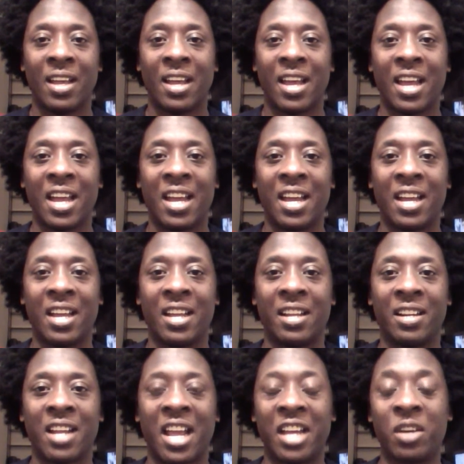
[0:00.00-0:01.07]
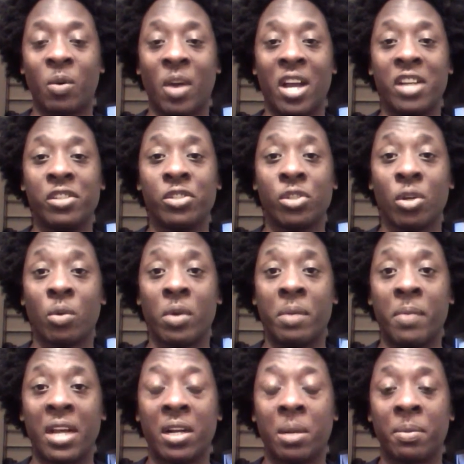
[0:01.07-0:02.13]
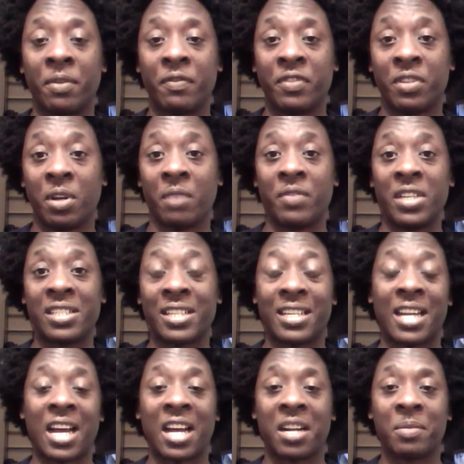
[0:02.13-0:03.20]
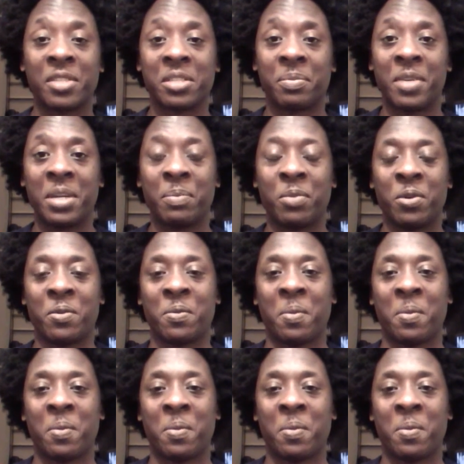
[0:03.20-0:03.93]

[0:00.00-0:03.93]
And a grand jury made up of these anonymous people